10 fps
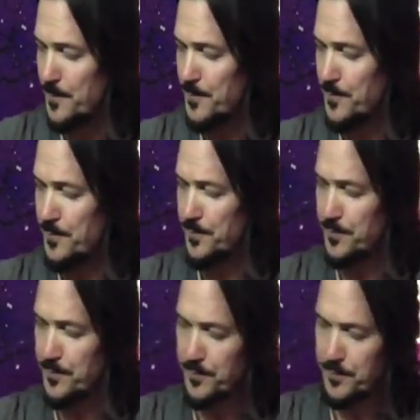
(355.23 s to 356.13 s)

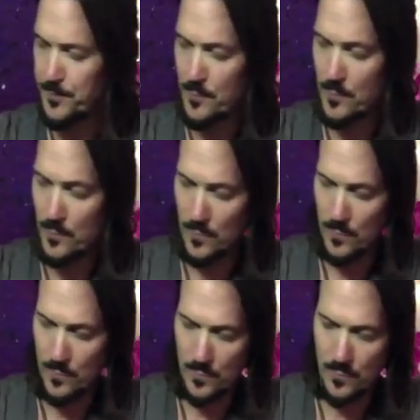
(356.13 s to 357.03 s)

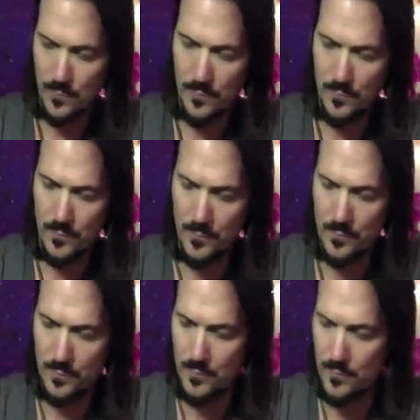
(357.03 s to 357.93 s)

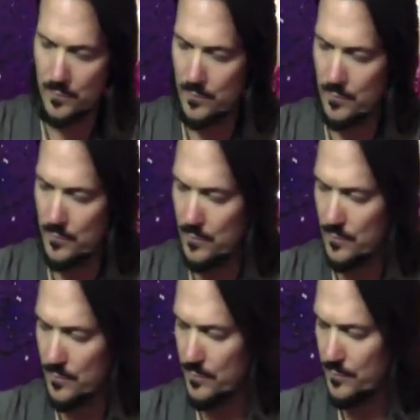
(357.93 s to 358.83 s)

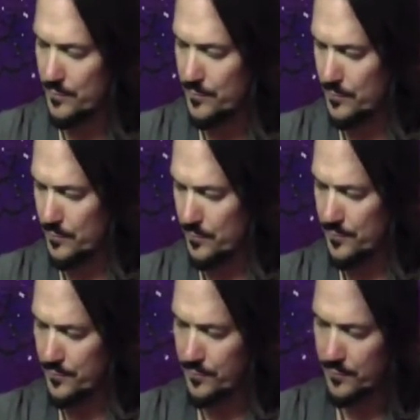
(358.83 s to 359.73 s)

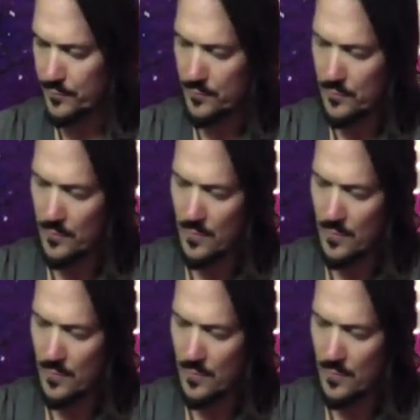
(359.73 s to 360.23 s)
[no speech]